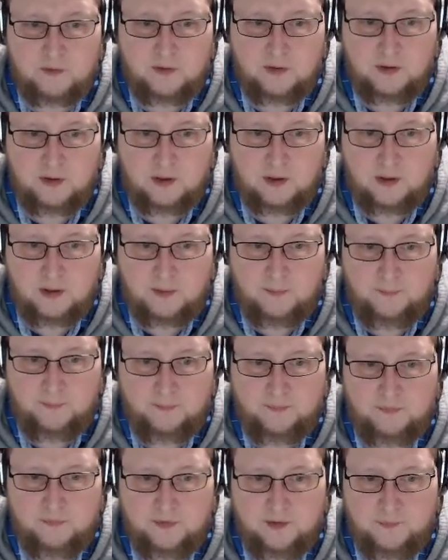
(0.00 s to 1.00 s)

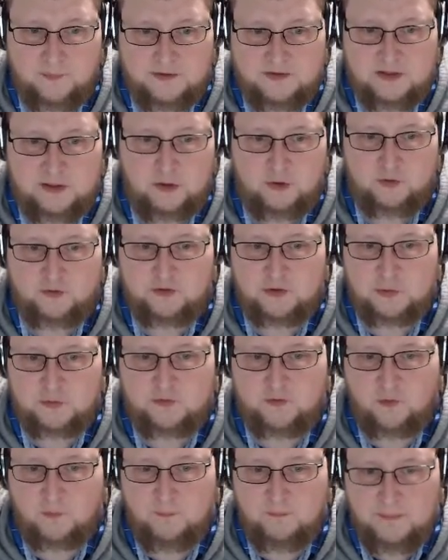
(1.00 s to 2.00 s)
the materials
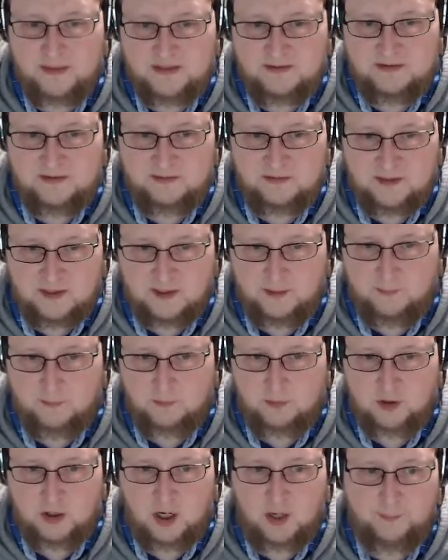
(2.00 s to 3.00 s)
used for minting
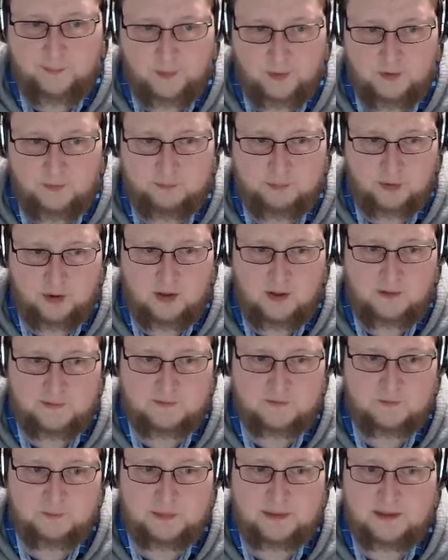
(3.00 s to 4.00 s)
them, copper and
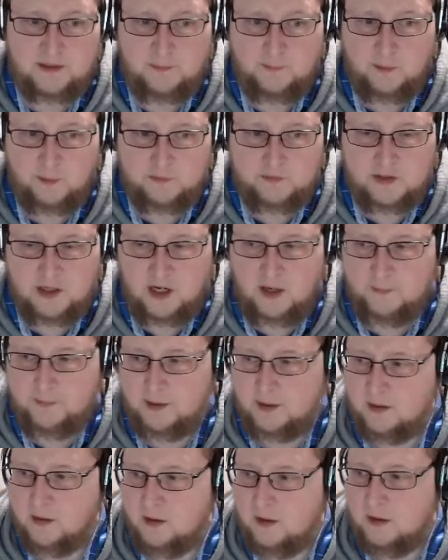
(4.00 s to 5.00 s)
bronze being the most
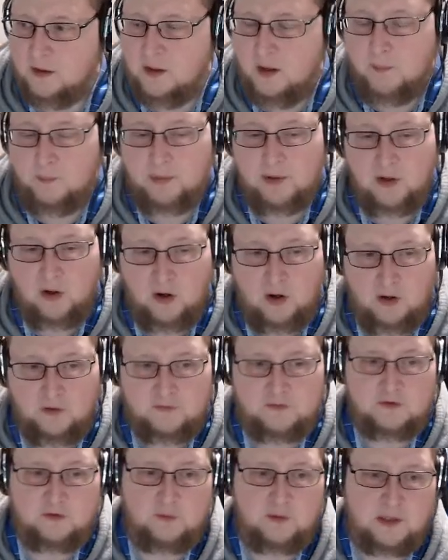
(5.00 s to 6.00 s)
common, but
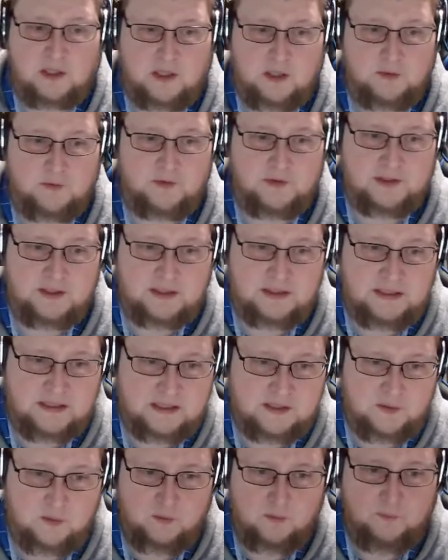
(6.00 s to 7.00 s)
also included
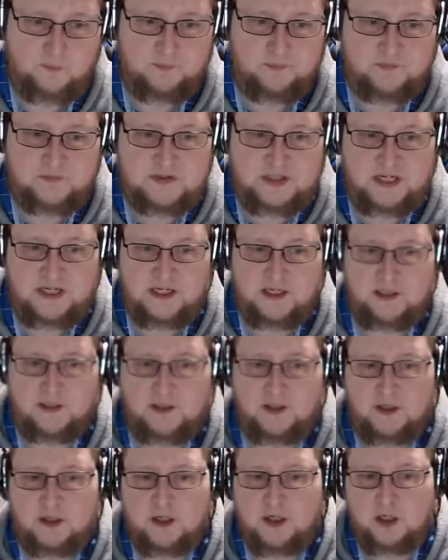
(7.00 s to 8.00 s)
nickel,
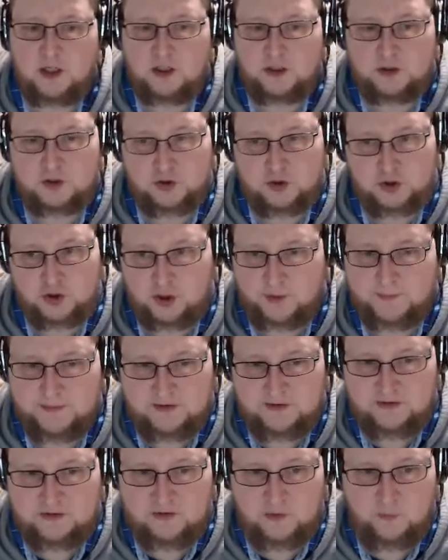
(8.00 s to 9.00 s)
tin, German
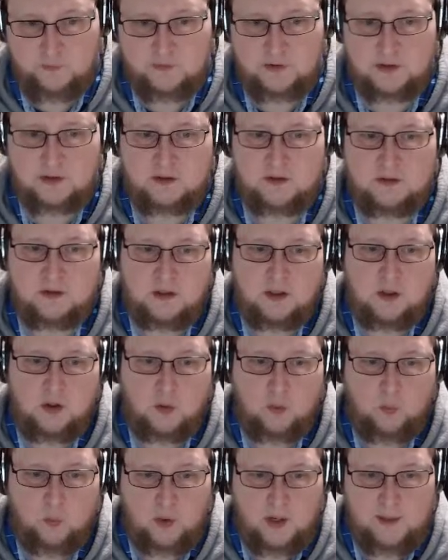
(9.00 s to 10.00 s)
silver,
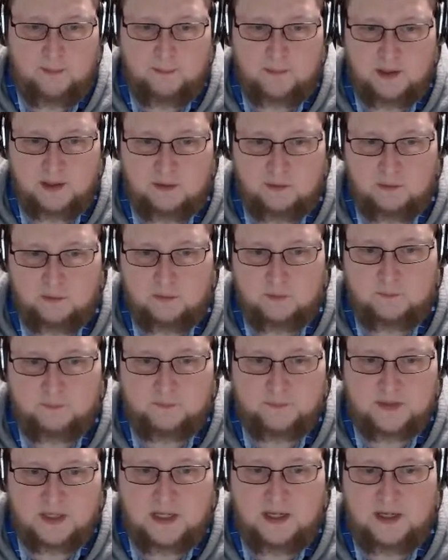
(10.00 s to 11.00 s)
white metal,
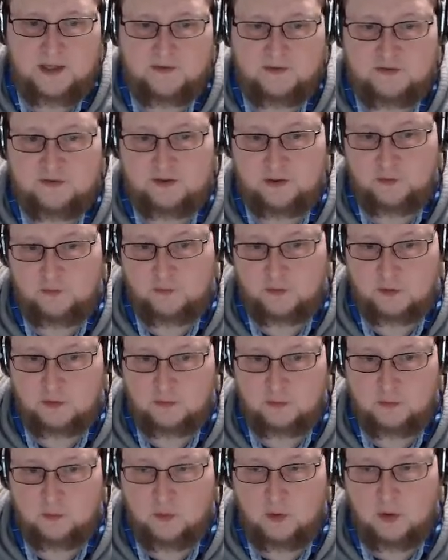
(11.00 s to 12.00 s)
and silver